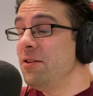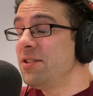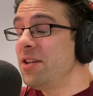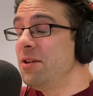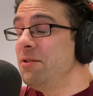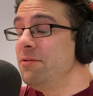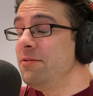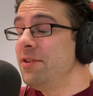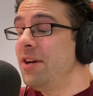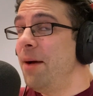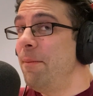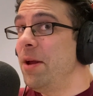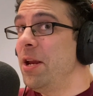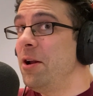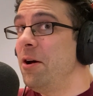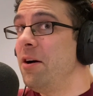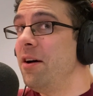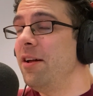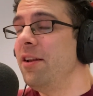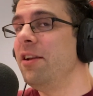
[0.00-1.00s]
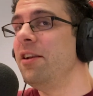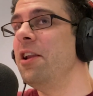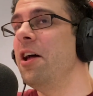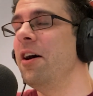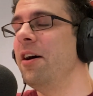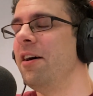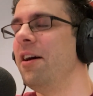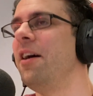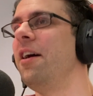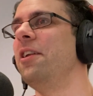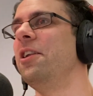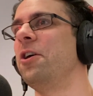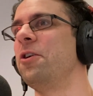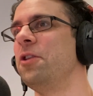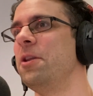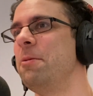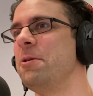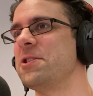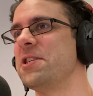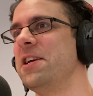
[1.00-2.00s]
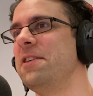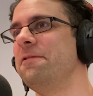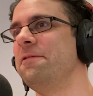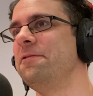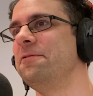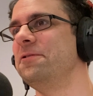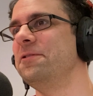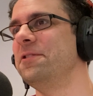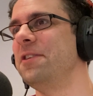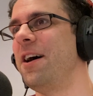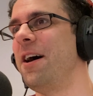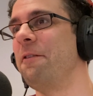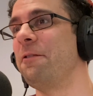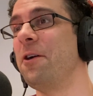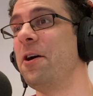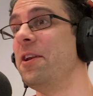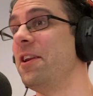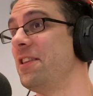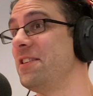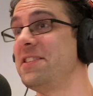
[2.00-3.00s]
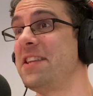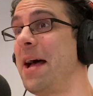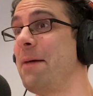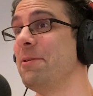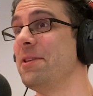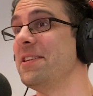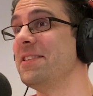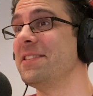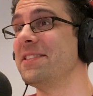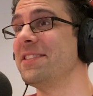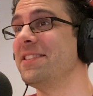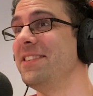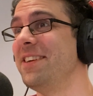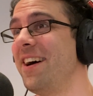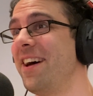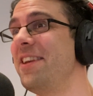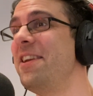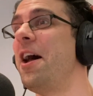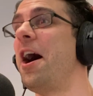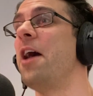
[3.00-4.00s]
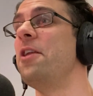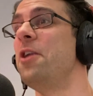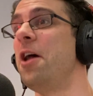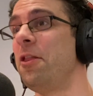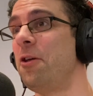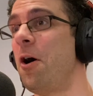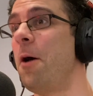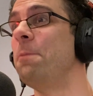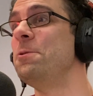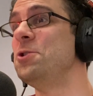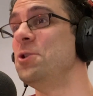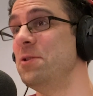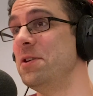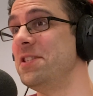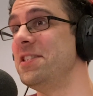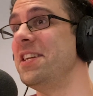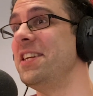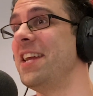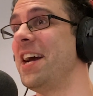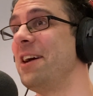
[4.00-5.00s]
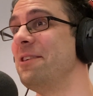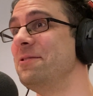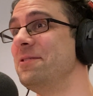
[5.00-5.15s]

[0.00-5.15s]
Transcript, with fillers: So, I mean, look, I'll look on the positive. I've got another stab at this. Another opportunity now.